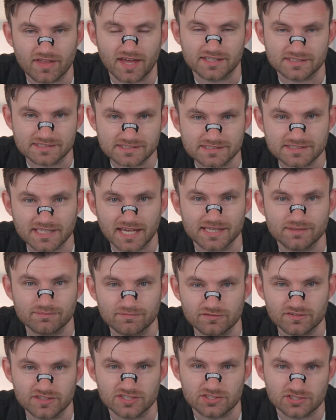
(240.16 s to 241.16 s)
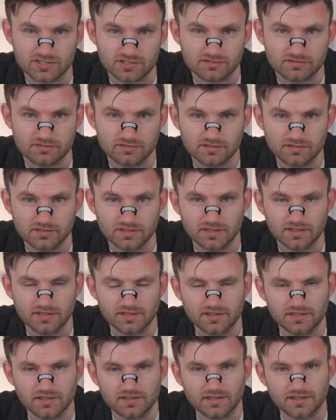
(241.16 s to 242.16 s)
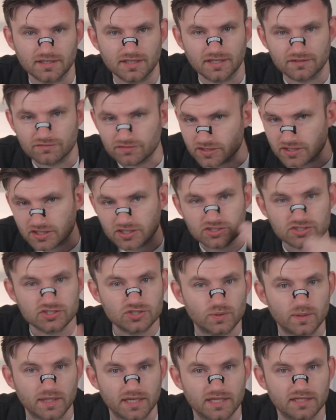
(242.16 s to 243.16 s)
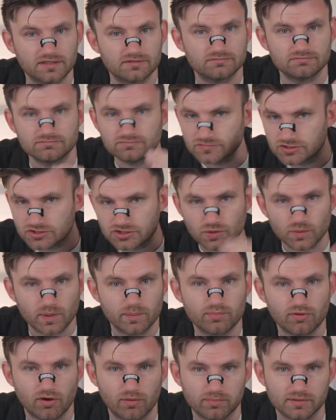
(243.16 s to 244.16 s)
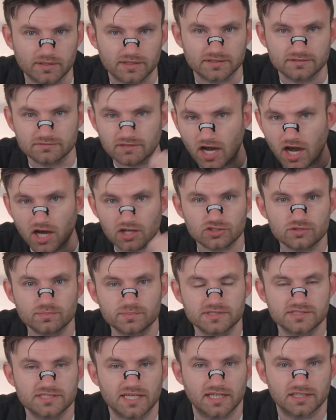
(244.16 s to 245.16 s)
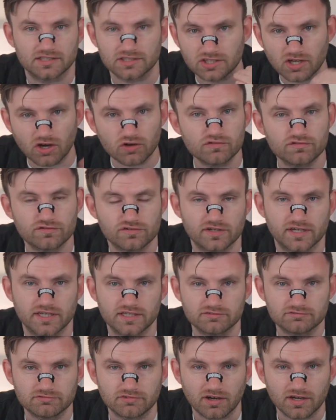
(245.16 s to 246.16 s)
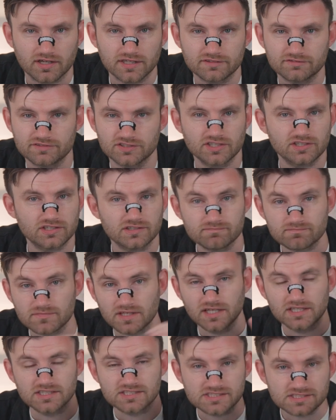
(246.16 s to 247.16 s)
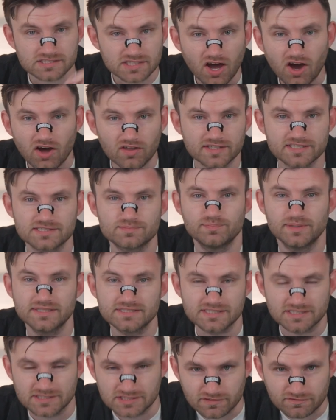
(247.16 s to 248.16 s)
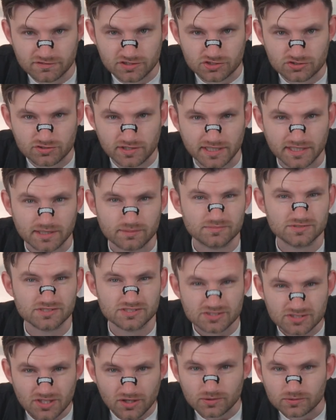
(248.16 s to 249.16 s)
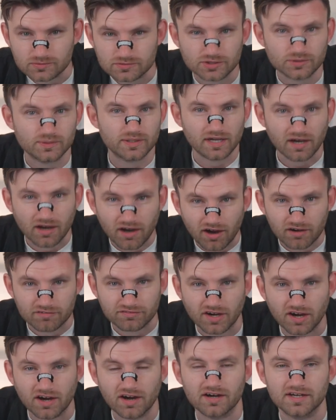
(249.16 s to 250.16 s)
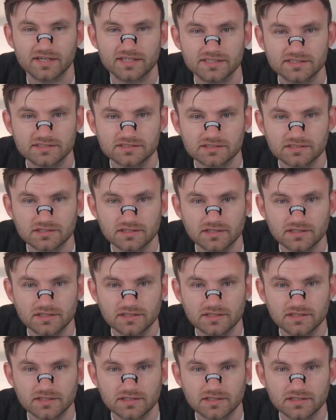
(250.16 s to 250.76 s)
that same vision. If you're gonna do it properly, 100%, go for it, right? If you're gonna start this business of your dreams, don't do it half-hearted.